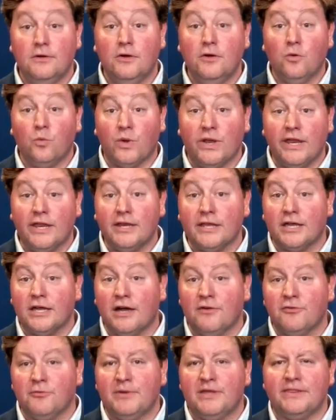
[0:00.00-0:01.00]
We need a
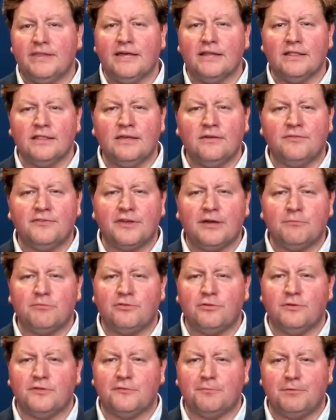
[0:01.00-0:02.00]
government that lives up
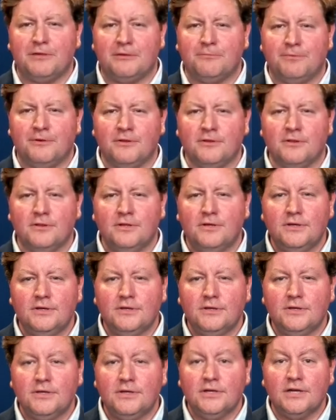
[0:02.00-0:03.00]
to its people,
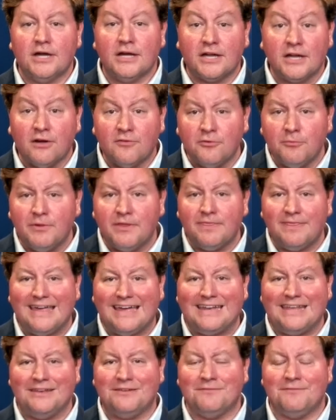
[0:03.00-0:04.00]
a government
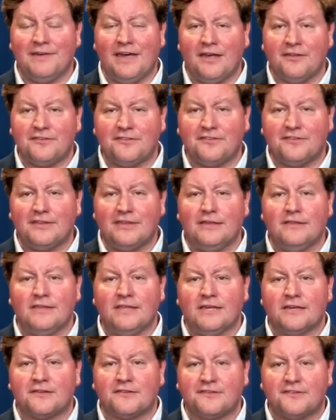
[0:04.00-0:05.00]
that invests in
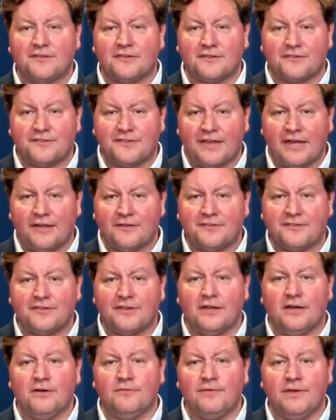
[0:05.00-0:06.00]
the success
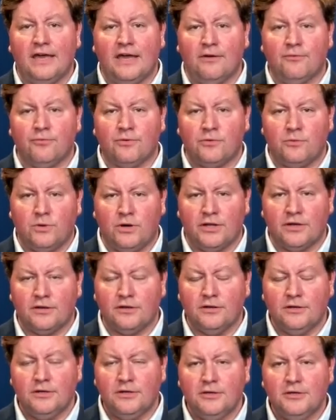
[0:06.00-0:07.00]
of everyone,
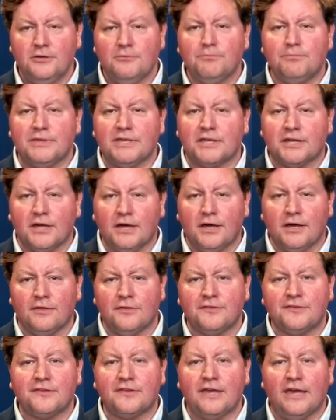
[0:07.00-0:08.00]

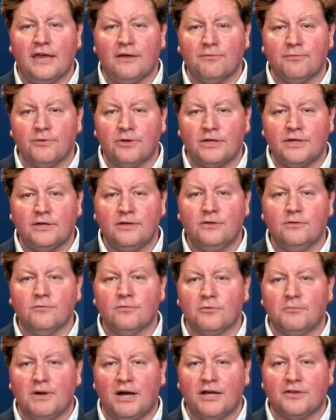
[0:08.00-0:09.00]
because every
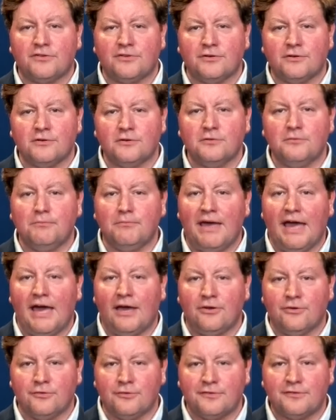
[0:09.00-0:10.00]
Vermonter
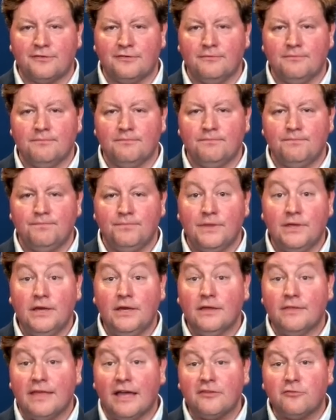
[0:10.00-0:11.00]
matters.
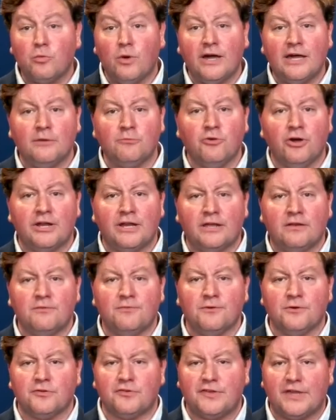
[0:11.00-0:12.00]
That's why I'm running
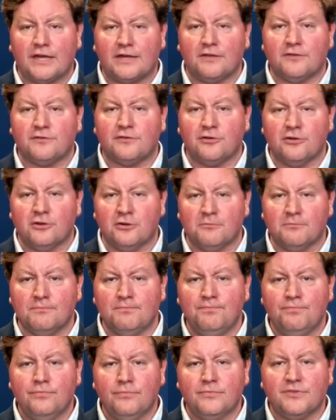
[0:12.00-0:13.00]
for a second term,
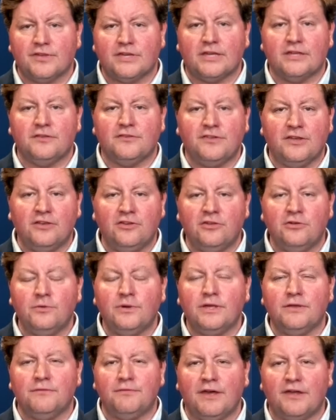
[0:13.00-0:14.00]
to continue
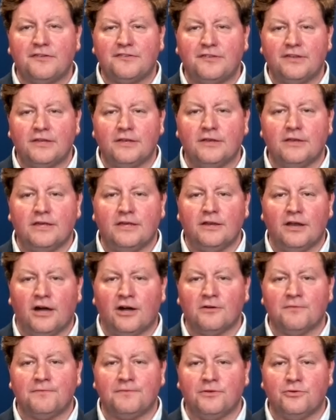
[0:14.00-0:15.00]
investing in
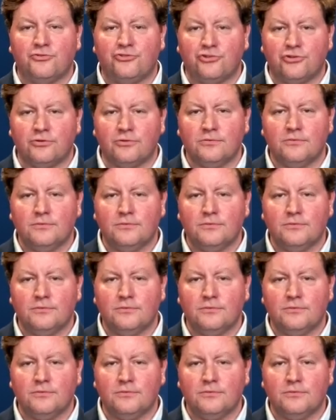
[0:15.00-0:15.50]
our future.